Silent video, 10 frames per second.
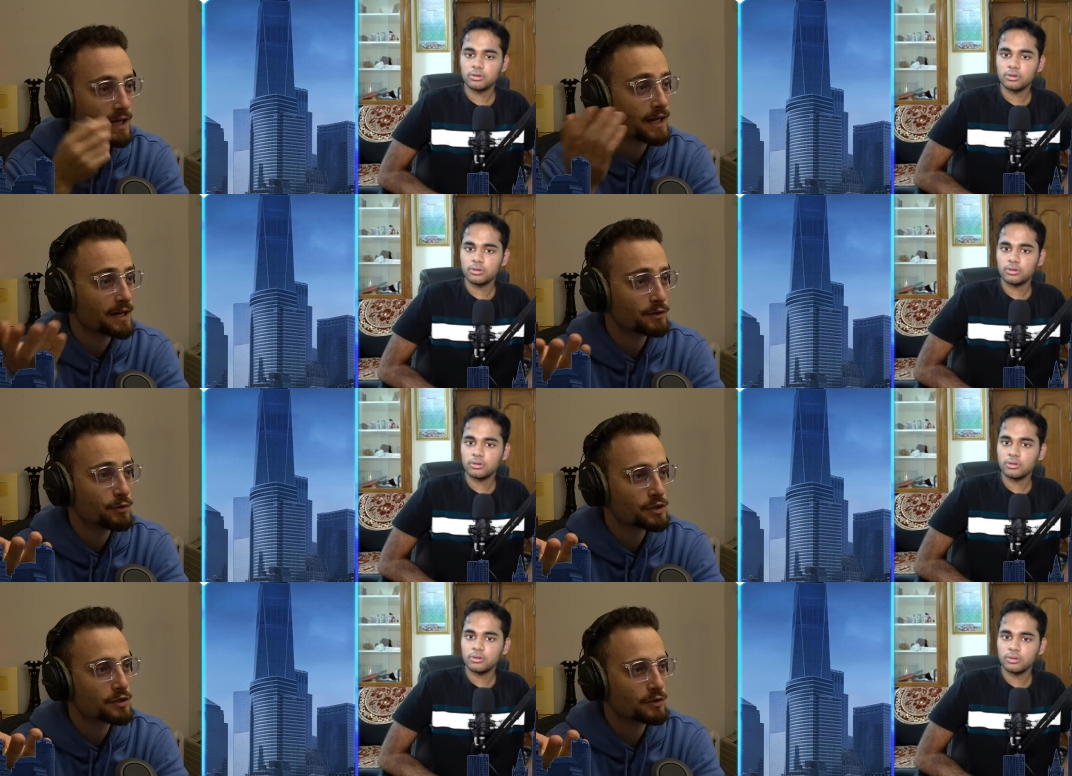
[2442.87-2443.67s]
Speaker 1: like I,
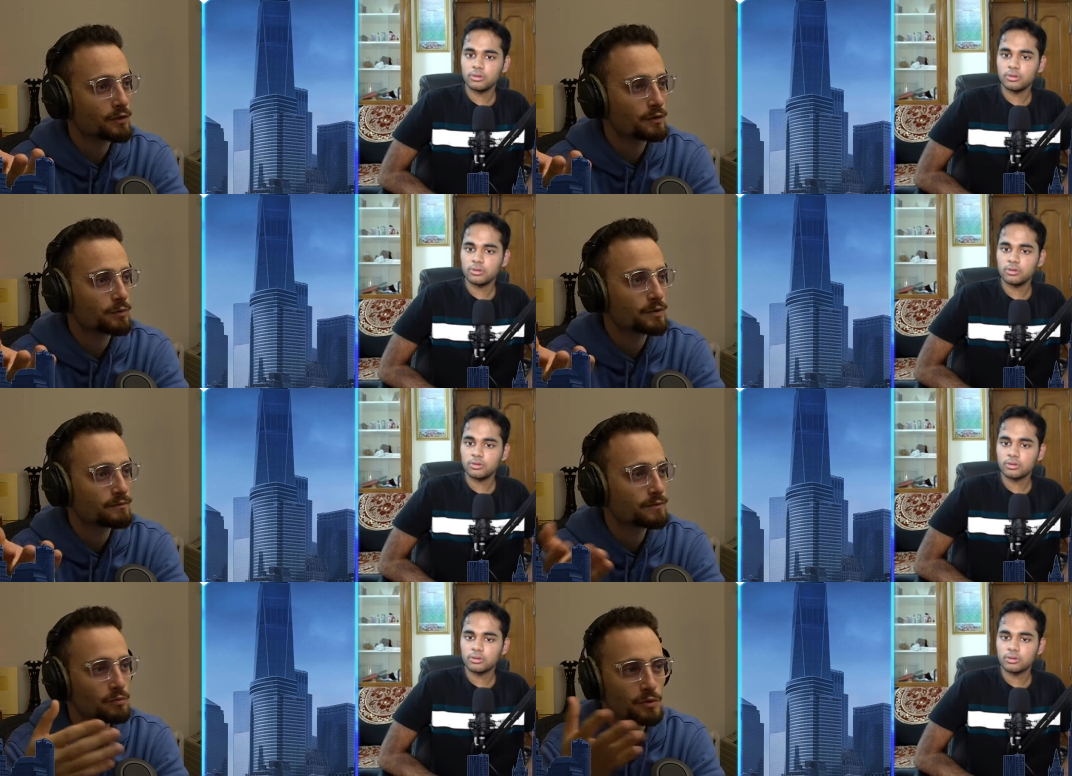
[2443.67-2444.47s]
you actually thought you were you